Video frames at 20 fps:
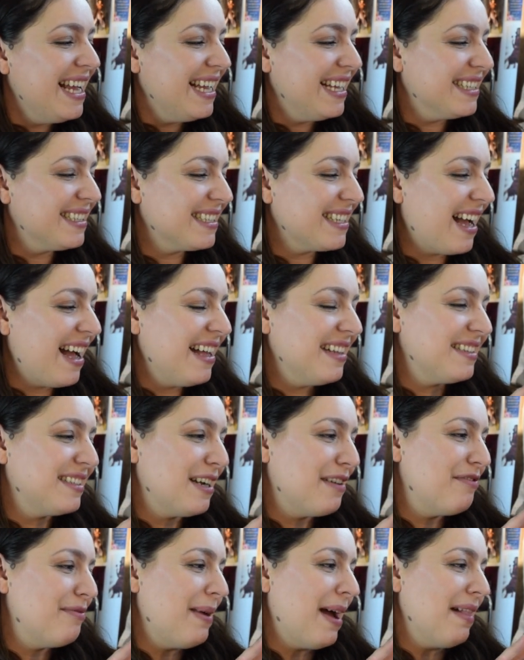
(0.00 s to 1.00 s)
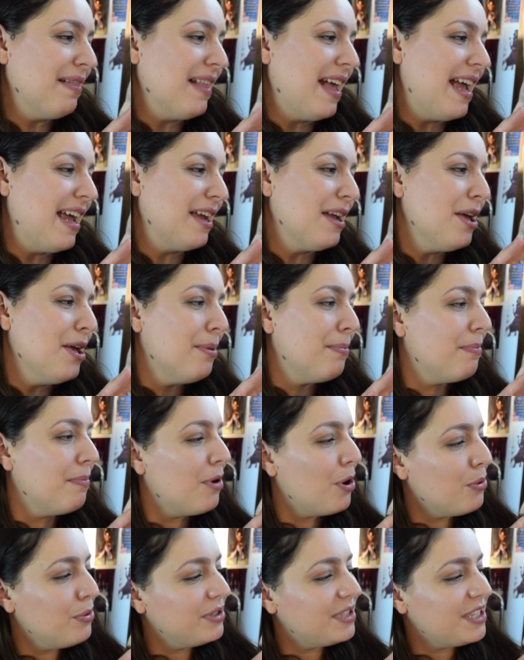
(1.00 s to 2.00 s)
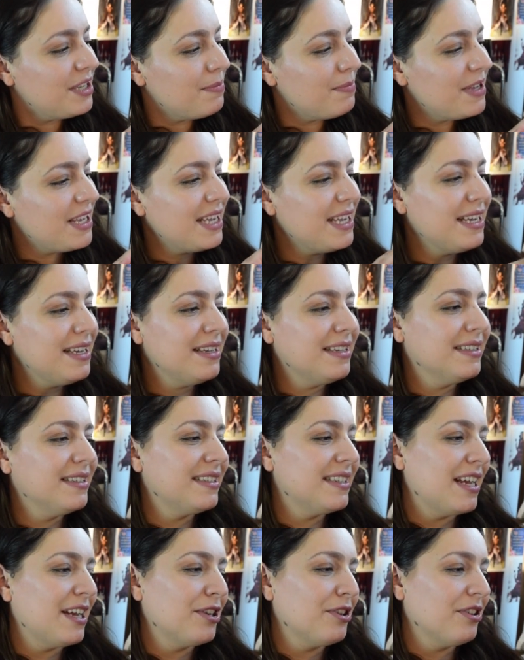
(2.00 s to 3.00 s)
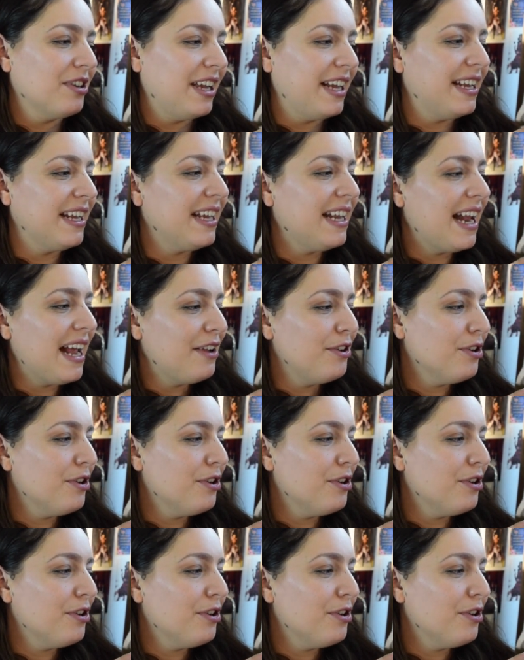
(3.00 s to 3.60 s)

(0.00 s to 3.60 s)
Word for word: It's got stuff about like O T Ps and creating an,